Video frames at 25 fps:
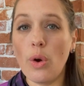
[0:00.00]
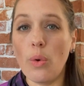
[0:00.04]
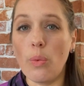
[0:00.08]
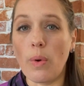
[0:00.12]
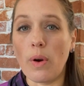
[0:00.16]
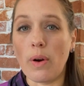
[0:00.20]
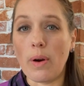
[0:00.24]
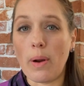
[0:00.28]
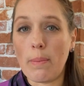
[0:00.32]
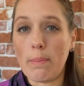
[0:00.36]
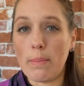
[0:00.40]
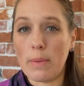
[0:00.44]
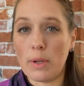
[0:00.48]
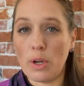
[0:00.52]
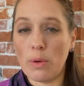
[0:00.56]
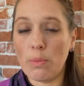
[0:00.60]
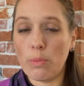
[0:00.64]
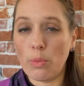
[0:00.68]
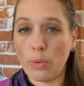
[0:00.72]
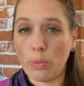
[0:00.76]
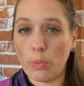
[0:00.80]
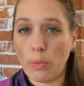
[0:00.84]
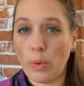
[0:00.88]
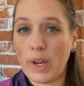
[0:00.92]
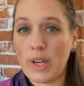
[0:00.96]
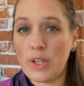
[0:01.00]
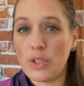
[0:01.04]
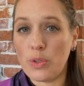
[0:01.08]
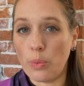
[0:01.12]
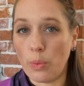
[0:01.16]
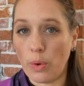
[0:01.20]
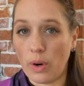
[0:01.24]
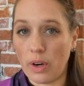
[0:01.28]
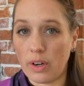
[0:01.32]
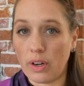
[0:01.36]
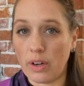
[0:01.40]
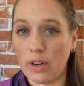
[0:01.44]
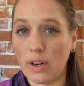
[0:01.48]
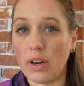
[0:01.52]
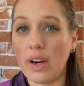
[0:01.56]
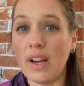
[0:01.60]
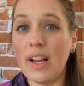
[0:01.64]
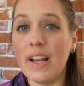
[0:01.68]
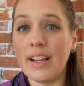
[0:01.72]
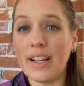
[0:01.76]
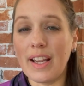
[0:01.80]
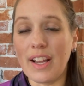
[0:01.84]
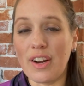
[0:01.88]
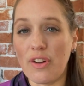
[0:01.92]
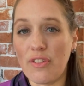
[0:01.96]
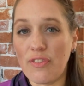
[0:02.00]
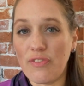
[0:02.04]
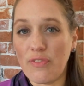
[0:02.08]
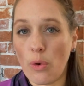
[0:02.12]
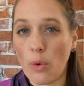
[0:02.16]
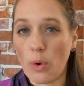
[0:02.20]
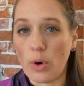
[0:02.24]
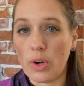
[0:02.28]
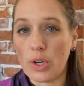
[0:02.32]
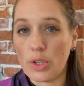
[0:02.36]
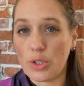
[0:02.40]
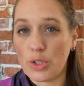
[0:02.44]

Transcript: where a minimum wage worker can afford